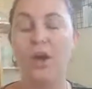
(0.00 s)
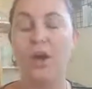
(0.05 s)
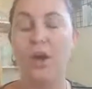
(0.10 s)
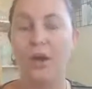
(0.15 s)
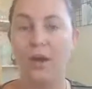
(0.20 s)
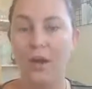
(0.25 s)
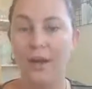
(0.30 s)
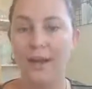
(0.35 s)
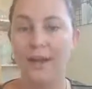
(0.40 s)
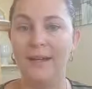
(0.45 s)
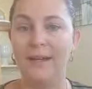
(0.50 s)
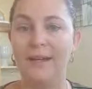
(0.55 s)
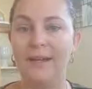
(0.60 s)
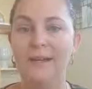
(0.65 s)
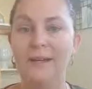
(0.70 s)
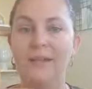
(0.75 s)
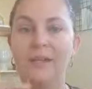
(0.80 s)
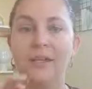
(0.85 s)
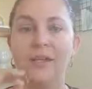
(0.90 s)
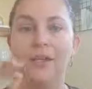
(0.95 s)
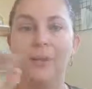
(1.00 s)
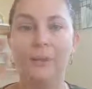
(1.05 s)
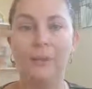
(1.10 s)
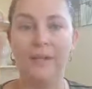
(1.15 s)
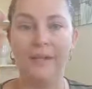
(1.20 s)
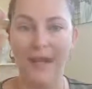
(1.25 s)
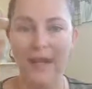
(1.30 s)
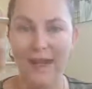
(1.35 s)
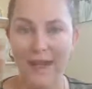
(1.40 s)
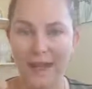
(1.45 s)
I
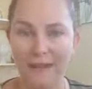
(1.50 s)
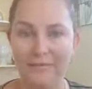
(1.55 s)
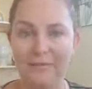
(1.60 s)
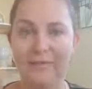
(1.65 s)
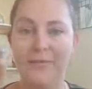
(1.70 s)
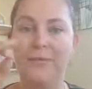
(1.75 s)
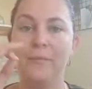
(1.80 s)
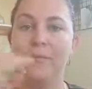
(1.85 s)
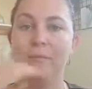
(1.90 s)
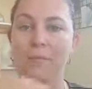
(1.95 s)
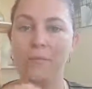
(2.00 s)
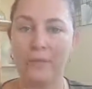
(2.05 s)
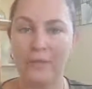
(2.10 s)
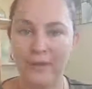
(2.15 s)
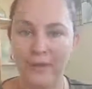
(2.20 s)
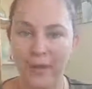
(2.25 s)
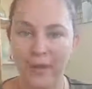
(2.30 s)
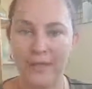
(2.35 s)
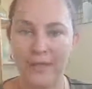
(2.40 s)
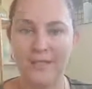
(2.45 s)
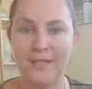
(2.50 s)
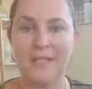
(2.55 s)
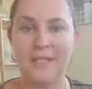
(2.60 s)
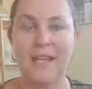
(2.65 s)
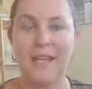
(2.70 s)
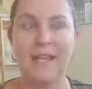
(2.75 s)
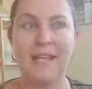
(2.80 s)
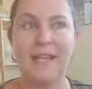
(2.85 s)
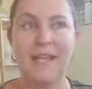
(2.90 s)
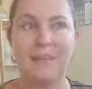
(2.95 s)
would have them reply to
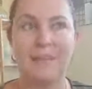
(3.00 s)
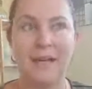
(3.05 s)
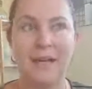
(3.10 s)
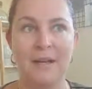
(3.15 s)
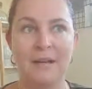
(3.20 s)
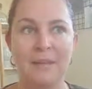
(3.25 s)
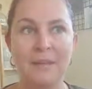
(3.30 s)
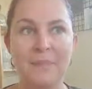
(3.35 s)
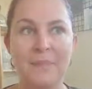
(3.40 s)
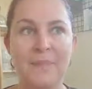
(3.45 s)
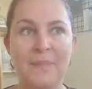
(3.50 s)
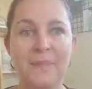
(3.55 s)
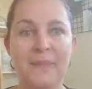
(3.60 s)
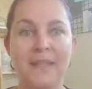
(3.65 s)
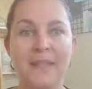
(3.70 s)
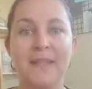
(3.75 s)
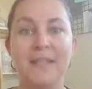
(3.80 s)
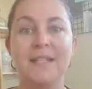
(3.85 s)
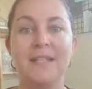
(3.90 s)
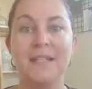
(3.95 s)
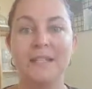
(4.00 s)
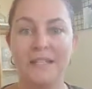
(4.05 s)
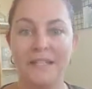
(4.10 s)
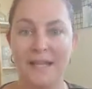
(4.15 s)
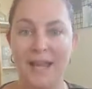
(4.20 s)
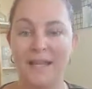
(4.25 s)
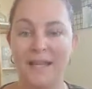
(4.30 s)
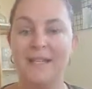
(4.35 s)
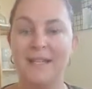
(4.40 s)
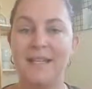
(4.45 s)
the email
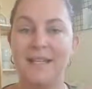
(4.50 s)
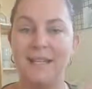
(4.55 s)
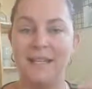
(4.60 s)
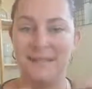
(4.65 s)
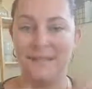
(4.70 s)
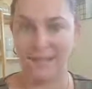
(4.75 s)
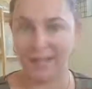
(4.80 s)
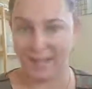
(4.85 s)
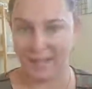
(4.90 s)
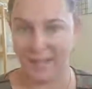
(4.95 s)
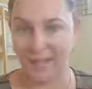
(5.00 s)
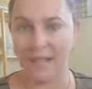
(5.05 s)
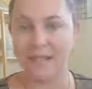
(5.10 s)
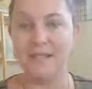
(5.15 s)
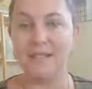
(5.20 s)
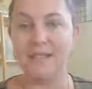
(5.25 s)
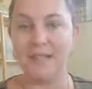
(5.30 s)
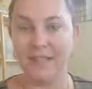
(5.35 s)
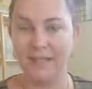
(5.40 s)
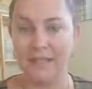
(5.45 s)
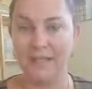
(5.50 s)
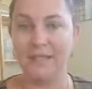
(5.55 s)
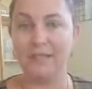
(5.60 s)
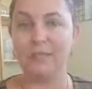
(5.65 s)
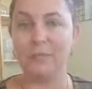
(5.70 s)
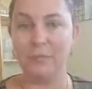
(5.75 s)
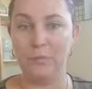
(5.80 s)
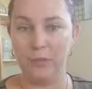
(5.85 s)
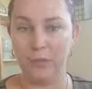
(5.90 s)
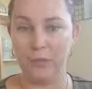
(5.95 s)
stating that yes, they give
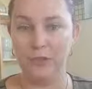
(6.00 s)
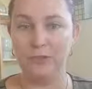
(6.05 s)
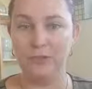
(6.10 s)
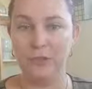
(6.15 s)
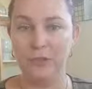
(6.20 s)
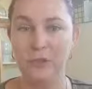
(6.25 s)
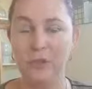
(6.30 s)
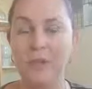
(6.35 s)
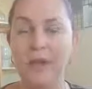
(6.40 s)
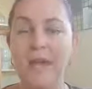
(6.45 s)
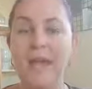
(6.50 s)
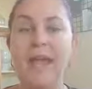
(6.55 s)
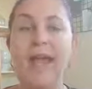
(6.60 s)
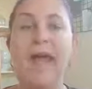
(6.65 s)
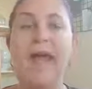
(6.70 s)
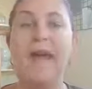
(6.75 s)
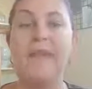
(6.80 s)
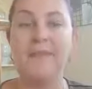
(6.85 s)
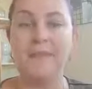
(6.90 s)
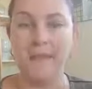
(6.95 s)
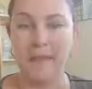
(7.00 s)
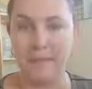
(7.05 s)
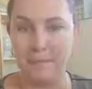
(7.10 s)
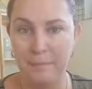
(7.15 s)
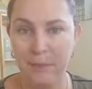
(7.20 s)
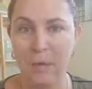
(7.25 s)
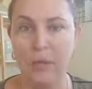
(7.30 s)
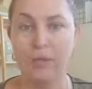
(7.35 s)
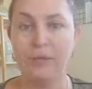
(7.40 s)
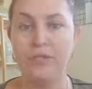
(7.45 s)
approval, and then
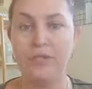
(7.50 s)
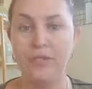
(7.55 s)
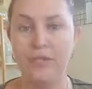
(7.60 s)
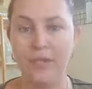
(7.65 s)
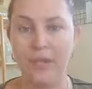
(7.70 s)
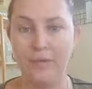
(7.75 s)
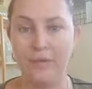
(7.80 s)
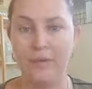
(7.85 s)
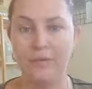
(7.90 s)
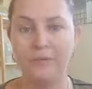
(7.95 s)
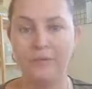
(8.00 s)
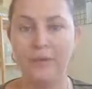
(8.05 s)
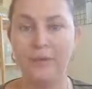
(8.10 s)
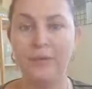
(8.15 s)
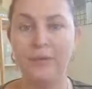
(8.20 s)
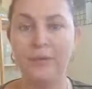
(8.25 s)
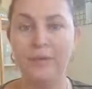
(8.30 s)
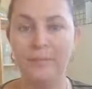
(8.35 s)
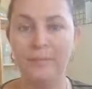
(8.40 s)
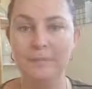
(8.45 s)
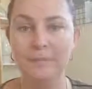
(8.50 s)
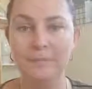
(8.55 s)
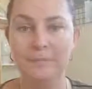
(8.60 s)
post them a form